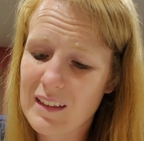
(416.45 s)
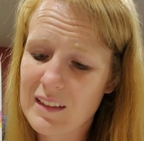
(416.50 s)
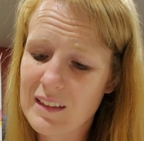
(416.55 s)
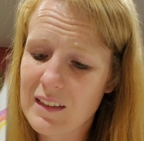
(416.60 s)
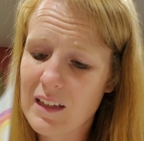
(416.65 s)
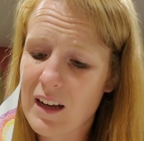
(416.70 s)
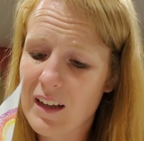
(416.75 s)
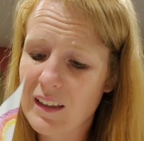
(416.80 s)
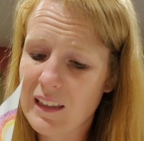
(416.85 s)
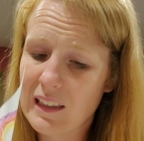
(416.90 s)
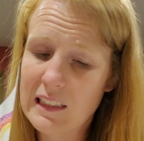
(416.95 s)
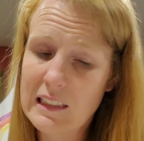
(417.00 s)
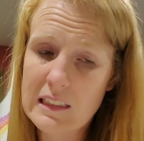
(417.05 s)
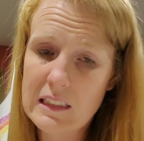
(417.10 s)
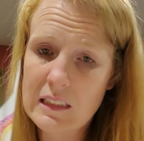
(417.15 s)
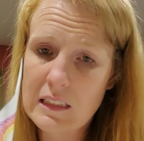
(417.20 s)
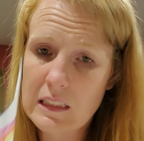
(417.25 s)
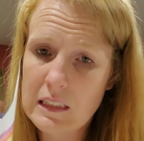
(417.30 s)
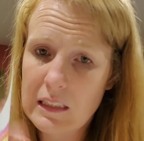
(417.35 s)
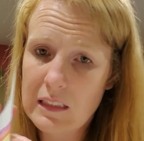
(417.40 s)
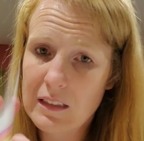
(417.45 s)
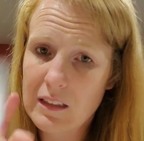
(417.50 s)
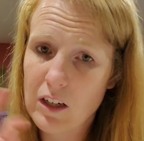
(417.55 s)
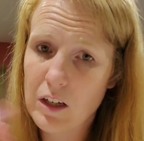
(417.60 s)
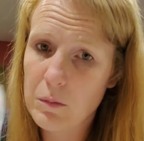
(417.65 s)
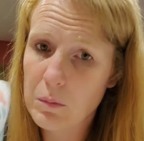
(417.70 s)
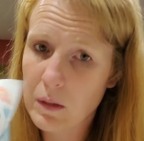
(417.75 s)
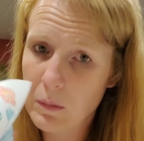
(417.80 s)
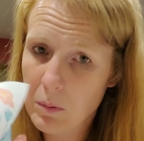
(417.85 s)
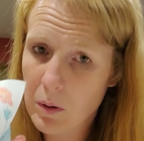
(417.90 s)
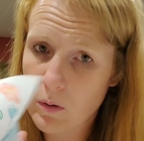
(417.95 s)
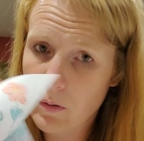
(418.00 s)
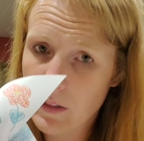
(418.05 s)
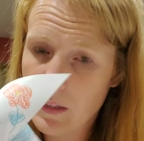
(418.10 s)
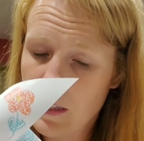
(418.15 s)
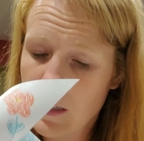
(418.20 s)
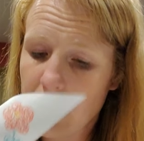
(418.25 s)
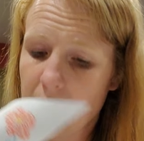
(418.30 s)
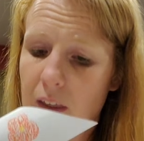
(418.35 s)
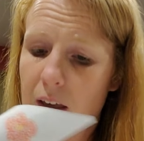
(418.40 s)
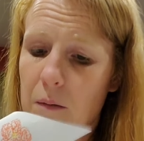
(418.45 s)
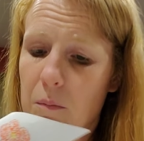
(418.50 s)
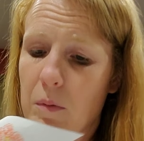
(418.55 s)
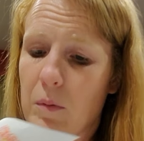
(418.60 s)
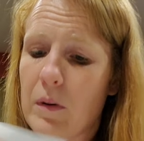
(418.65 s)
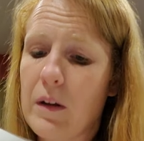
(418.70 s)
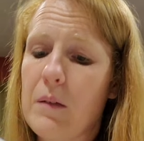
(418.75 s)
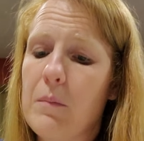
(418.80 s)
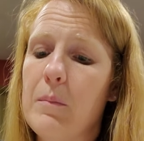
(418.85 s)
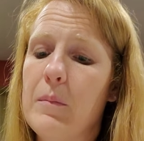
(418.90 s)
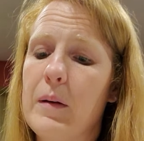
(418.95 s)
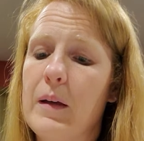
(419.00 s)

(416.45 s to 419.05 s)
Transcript: It's not like terribly pokey at that point,